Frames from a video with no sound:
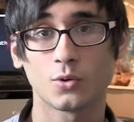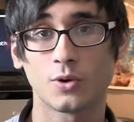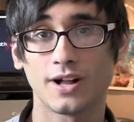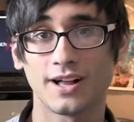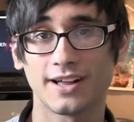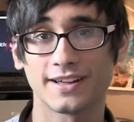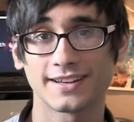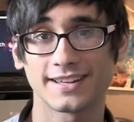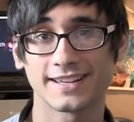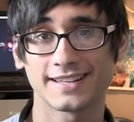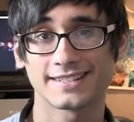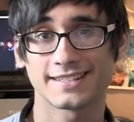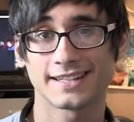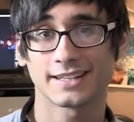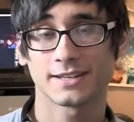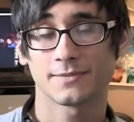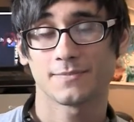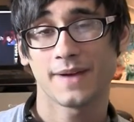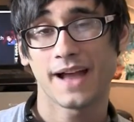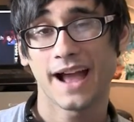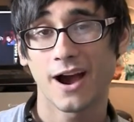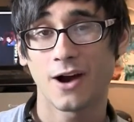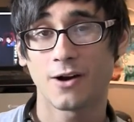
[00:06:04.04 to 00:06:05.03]
quality is that
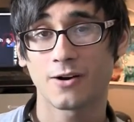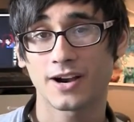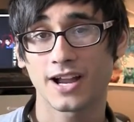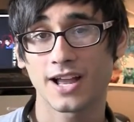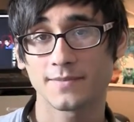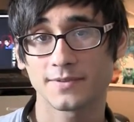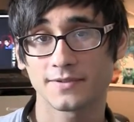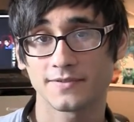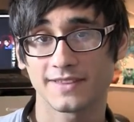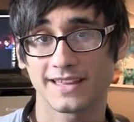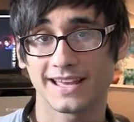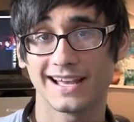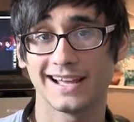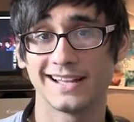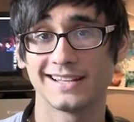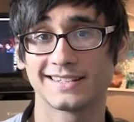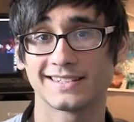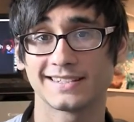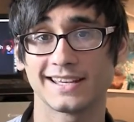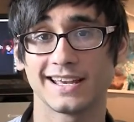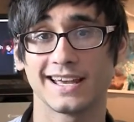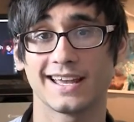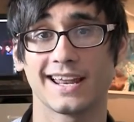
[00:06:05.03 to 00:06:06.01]
the power amp of the
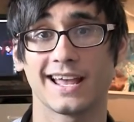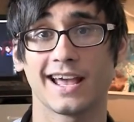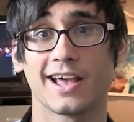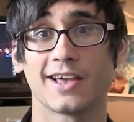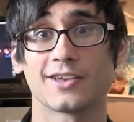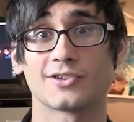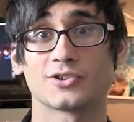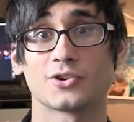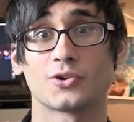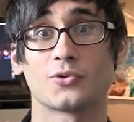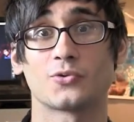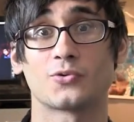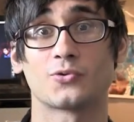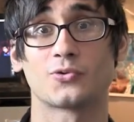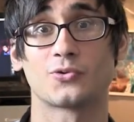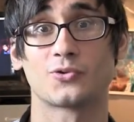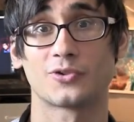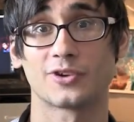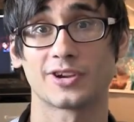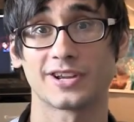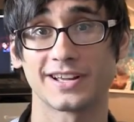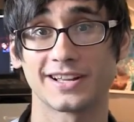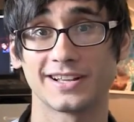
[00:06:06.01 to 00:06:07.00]
headset has a
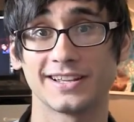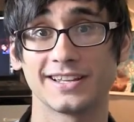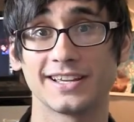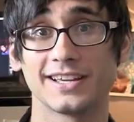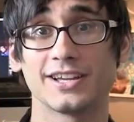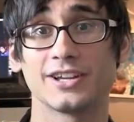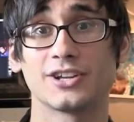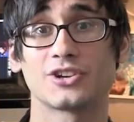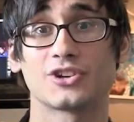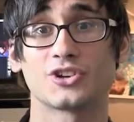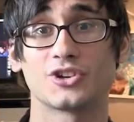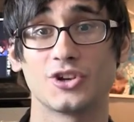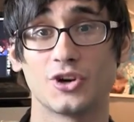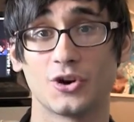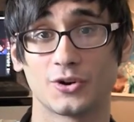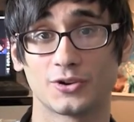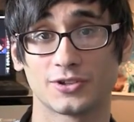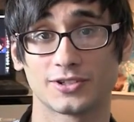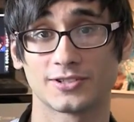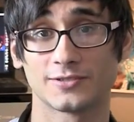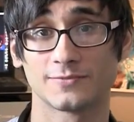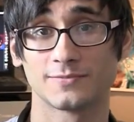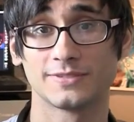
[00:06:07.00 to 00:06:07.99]
really
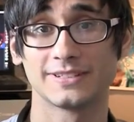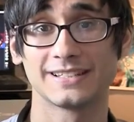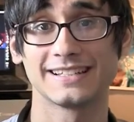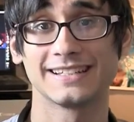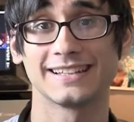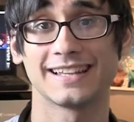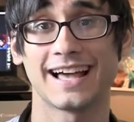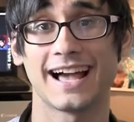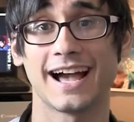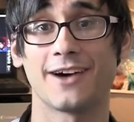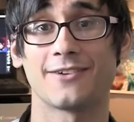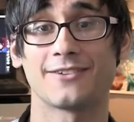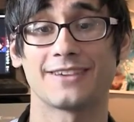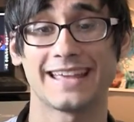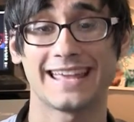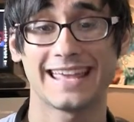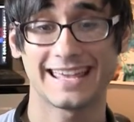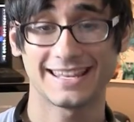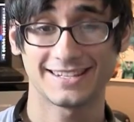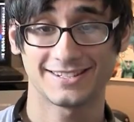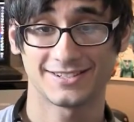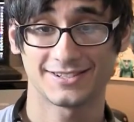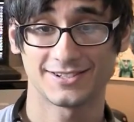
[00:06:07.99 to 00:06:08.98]
noticeably loud
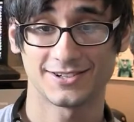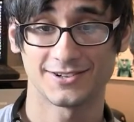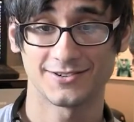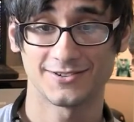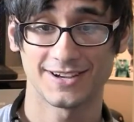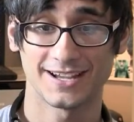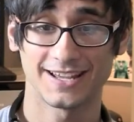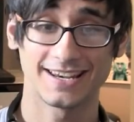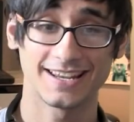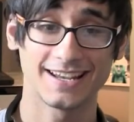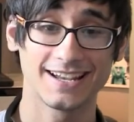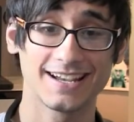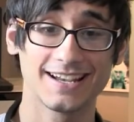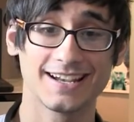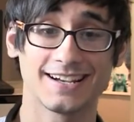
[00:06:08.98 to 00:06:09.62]
hiss to it.